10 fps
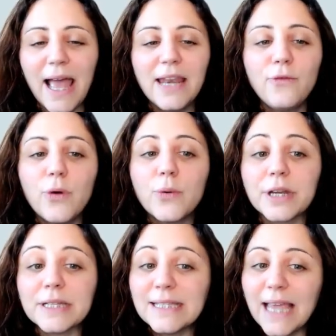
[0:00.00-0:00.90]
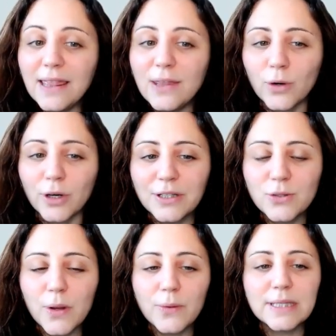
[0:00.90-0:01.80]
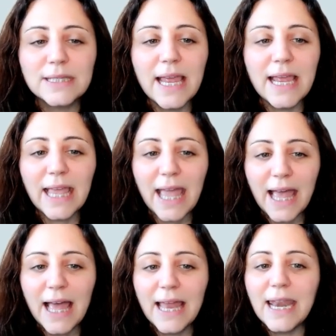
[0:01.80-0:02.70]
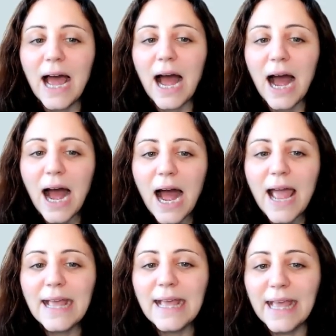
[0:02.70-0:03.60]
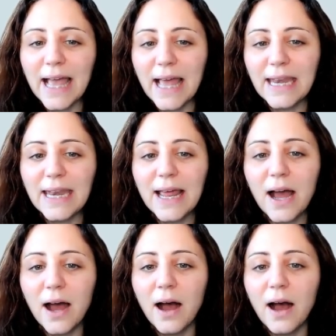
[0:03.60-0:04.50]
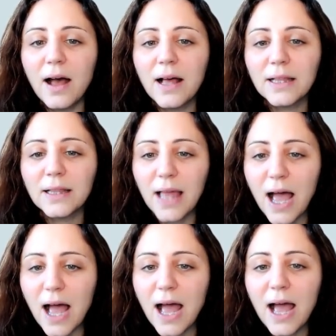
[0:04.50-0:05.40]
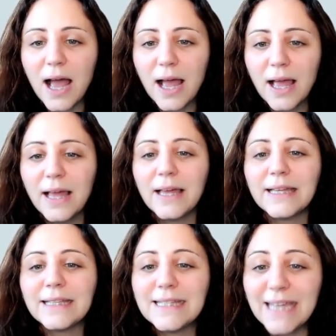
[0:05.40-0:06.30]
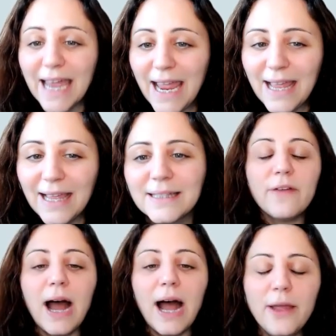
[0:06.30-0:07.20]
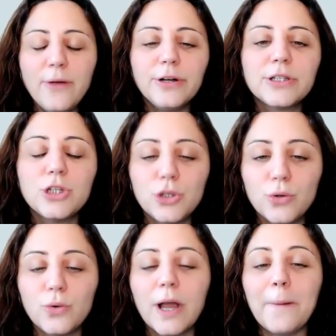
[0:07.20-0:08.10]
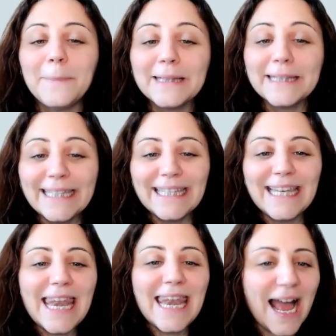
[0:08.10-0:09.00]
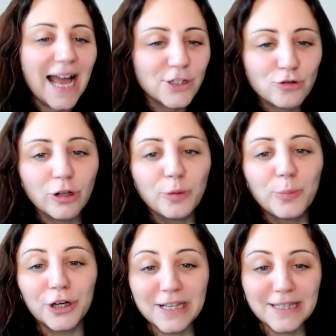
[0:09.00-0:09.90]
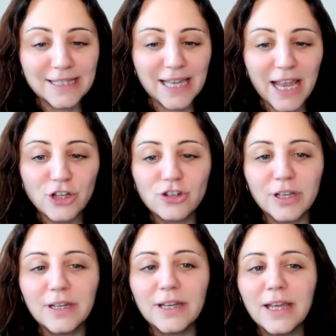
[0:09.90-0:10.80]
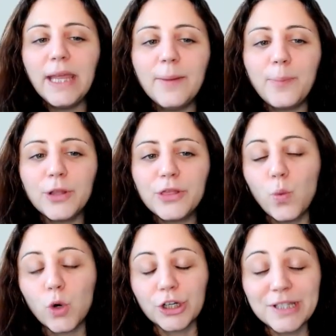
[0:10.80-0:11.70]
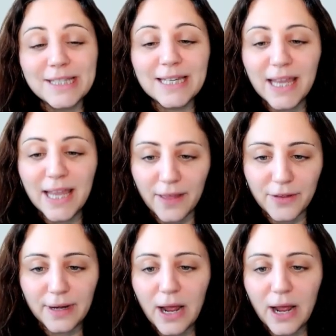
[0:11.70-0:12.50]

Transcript: And if we were to say the words, we would say, can I get a latte? If I were to do completely natural pronunciation, we put the words together.